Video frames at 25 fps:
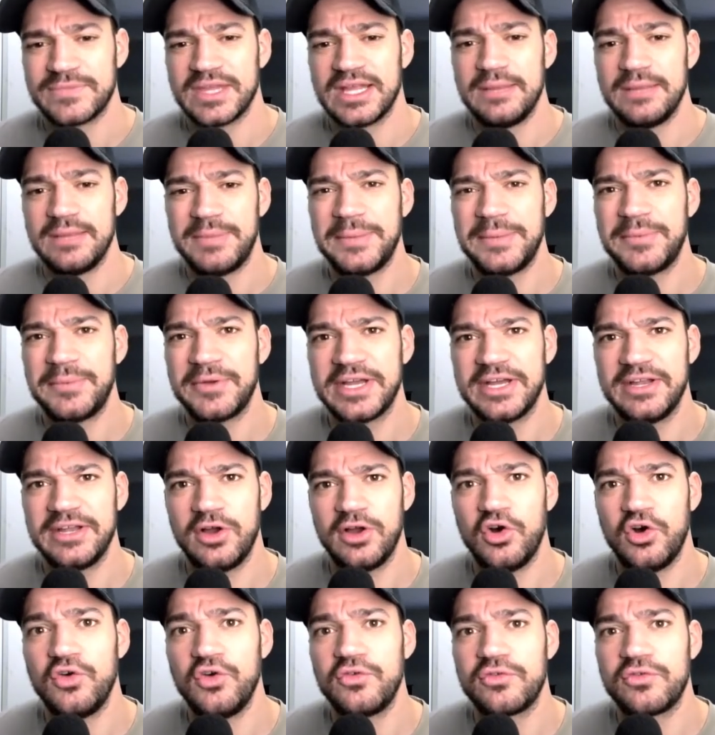People get
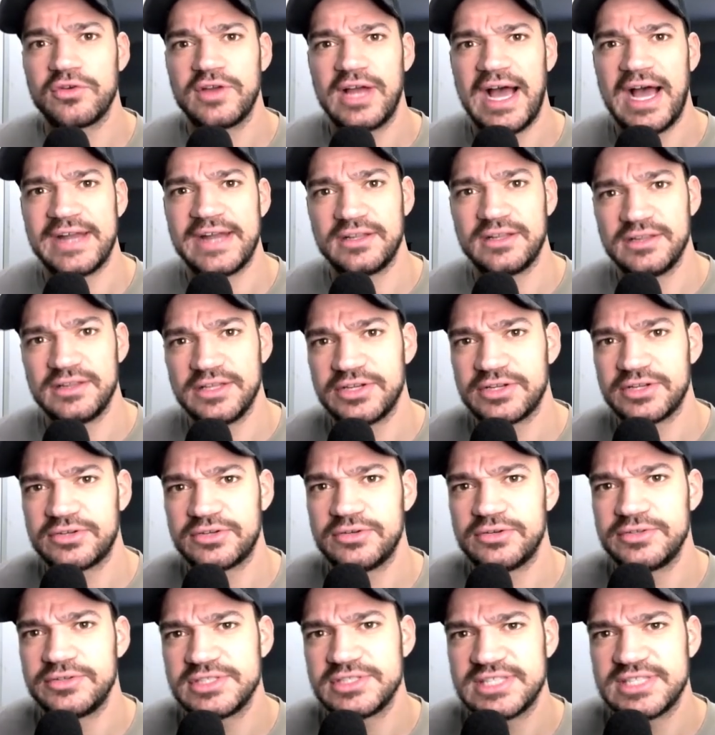over
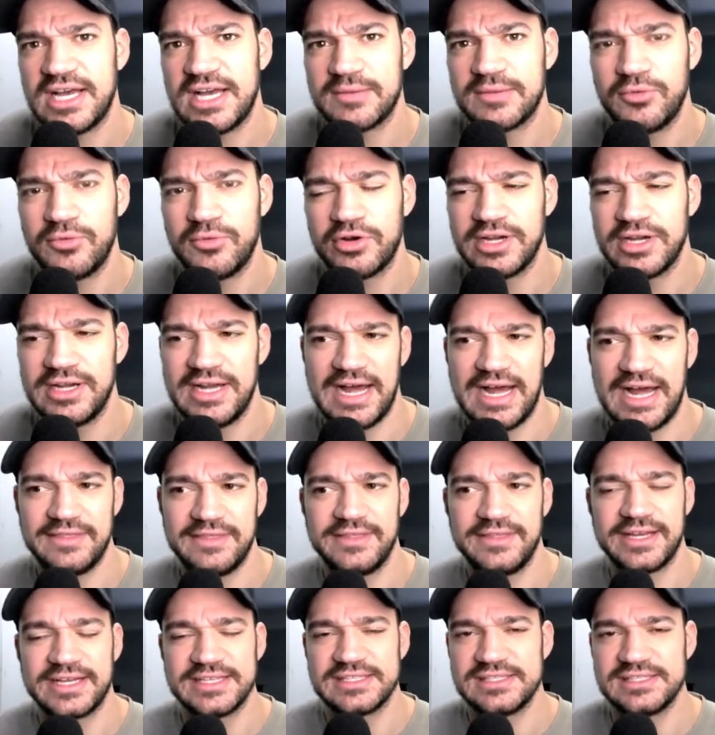analytical in the stock market. I
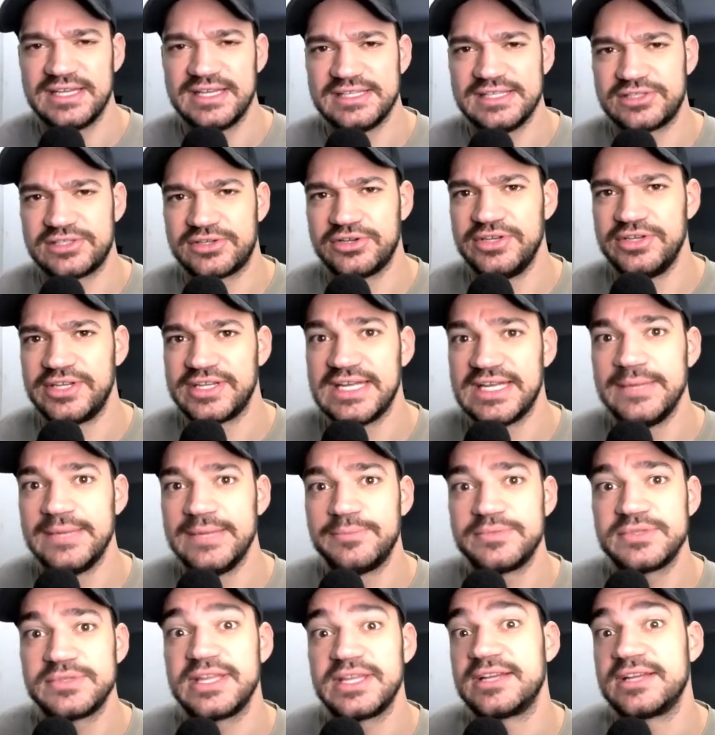think it's good to keep
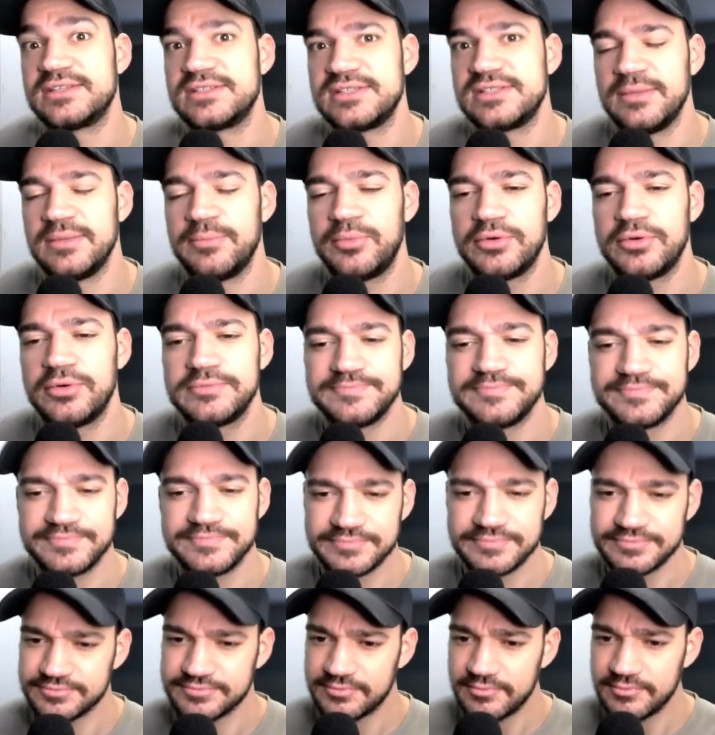things simple,
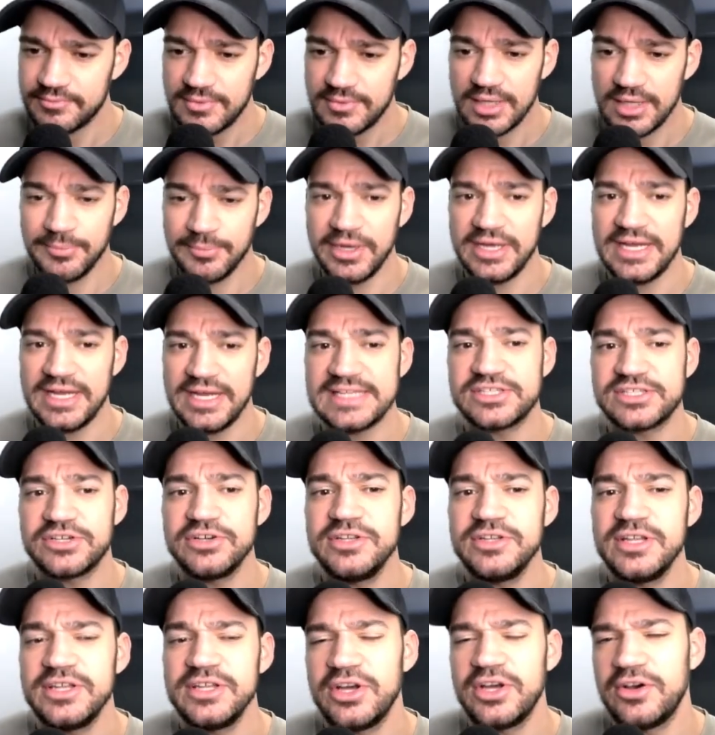but it's good
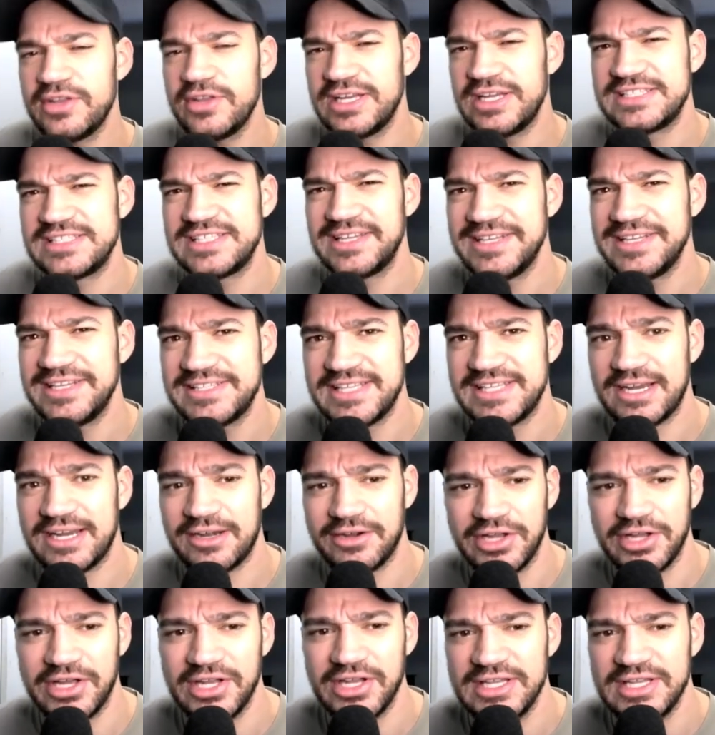to know that it's at least there.
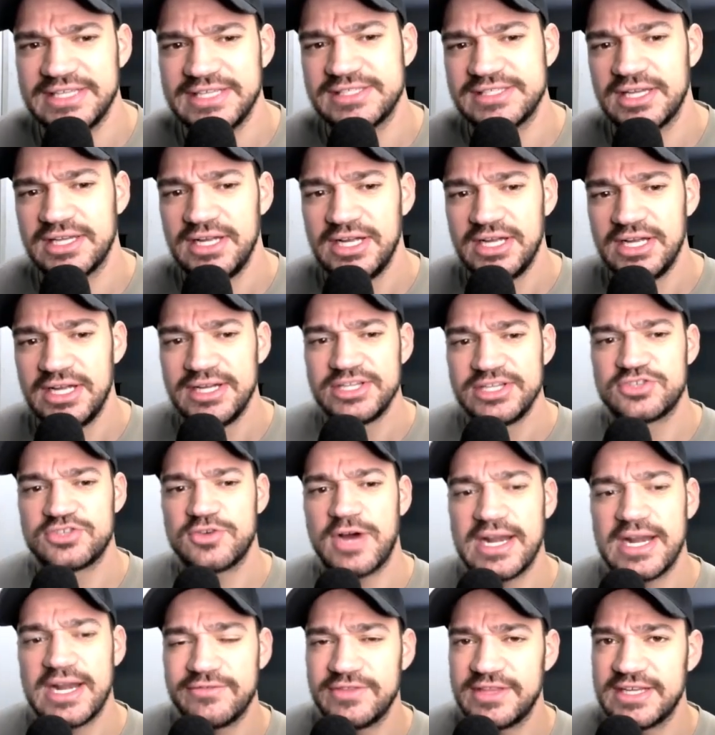You can at least
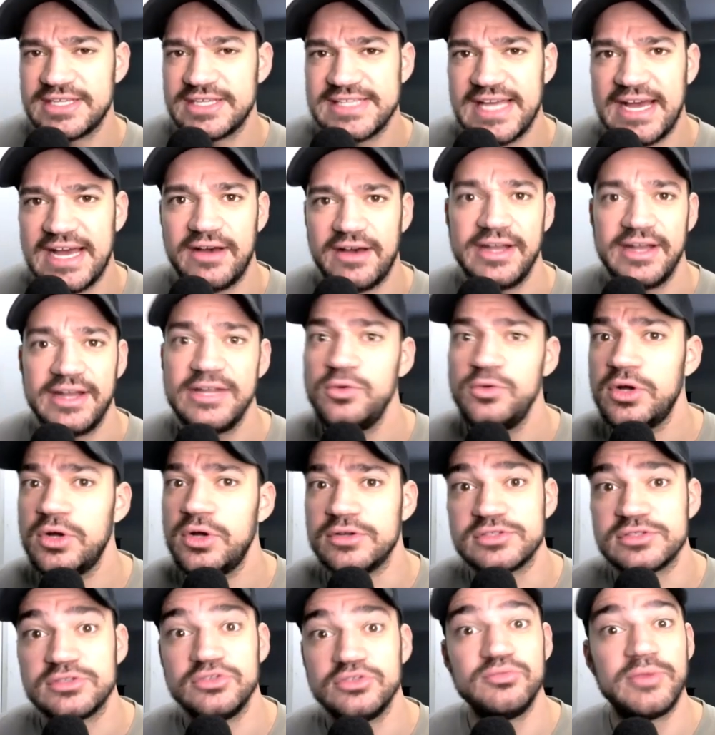try different things out, and then who
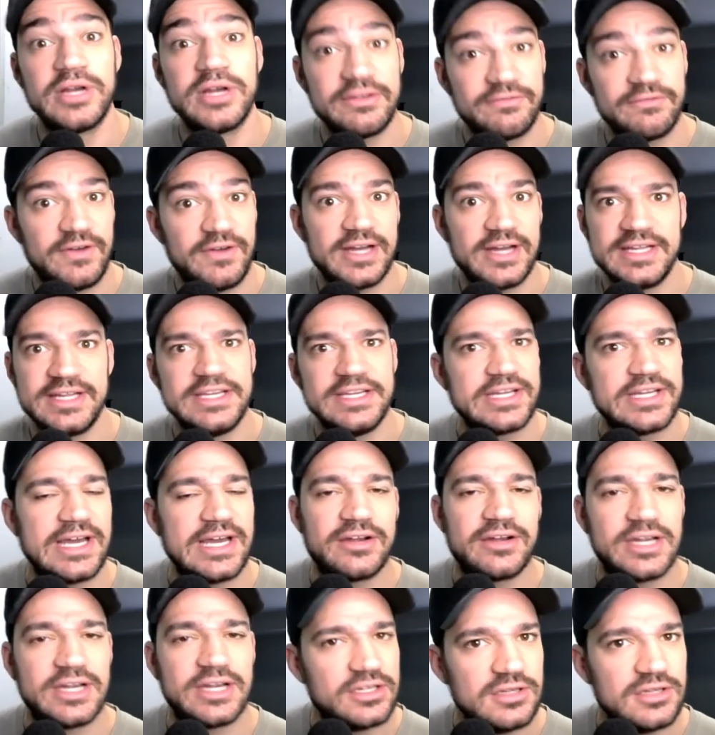knows? So you might find an
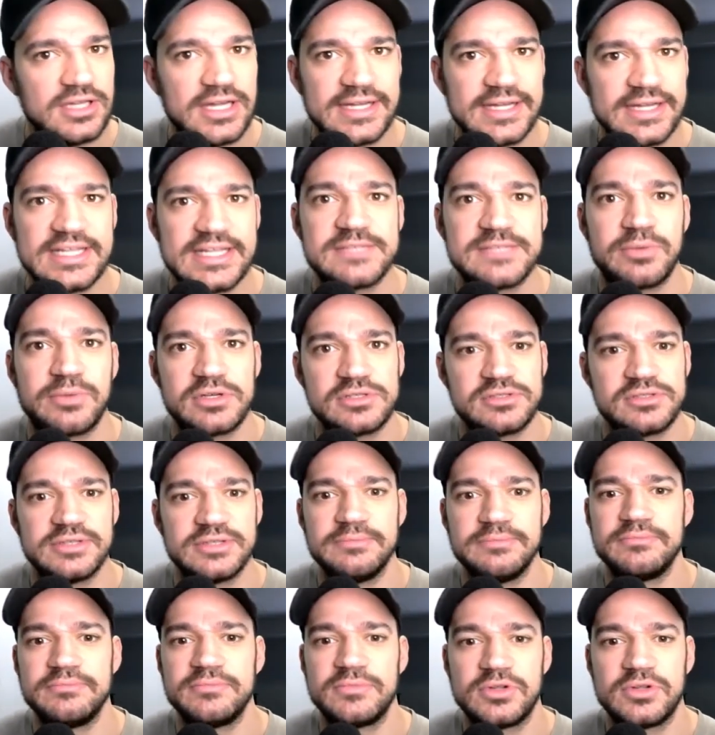indicator that you like that's personally
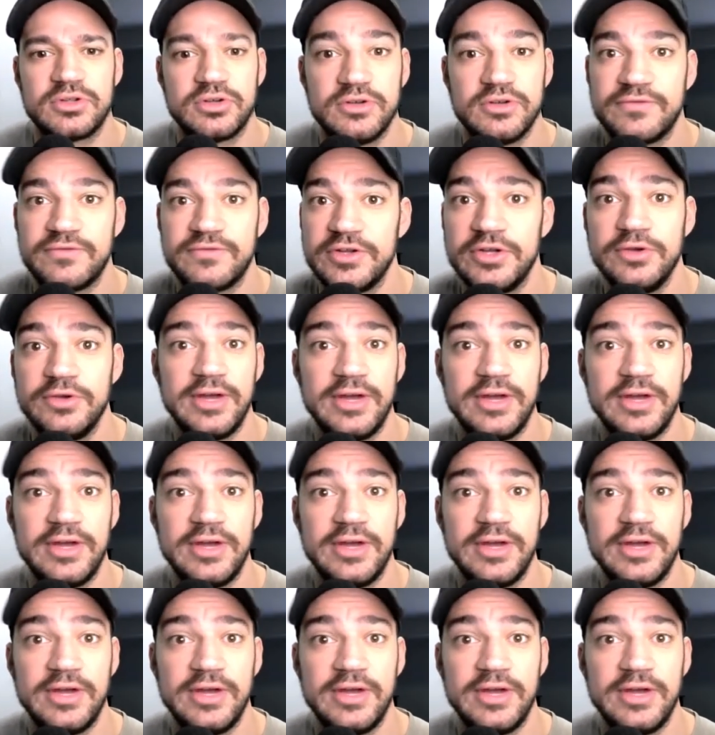good for you.